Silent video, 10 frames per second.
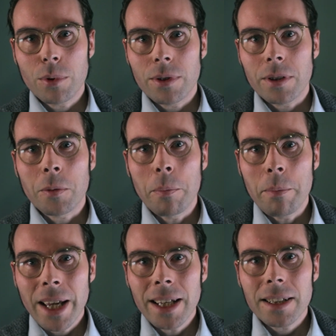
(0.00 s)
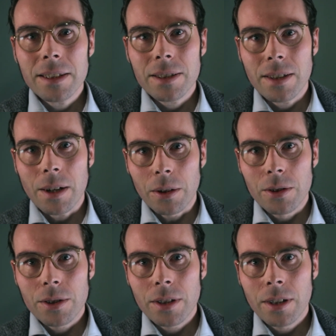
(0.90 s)
product make it
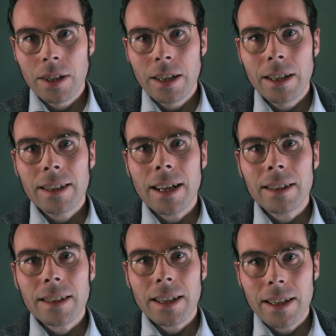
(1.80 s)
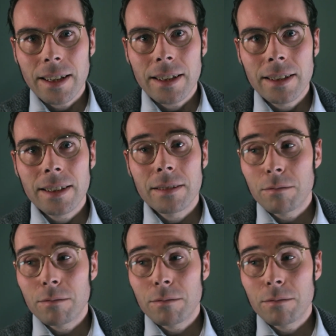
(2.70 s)
such that it